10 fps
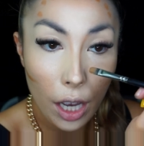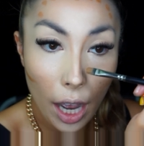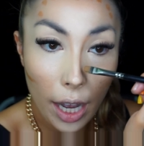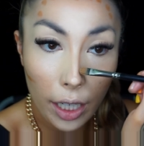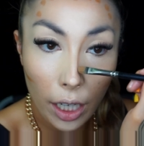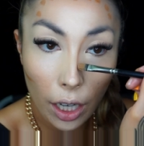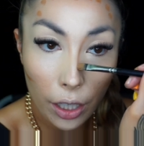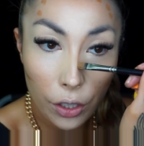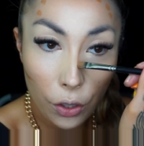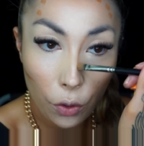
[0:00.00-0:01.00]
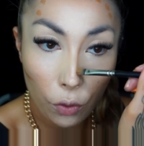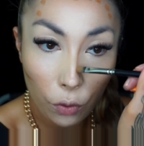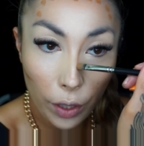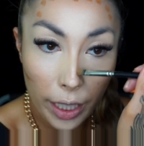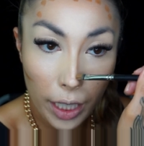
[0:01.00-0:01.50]
and I like to
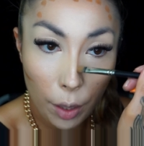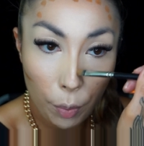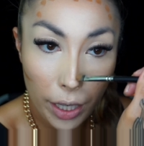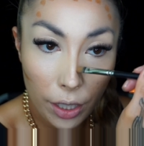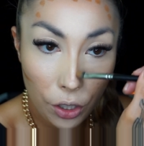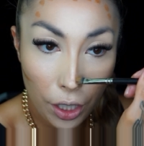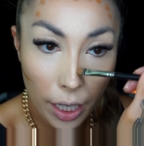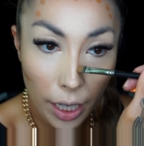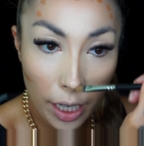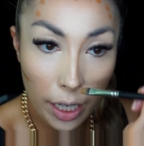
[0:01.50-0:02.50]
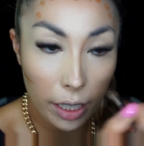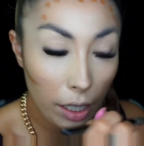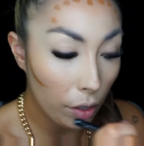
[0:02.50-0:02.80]
really pinch it in.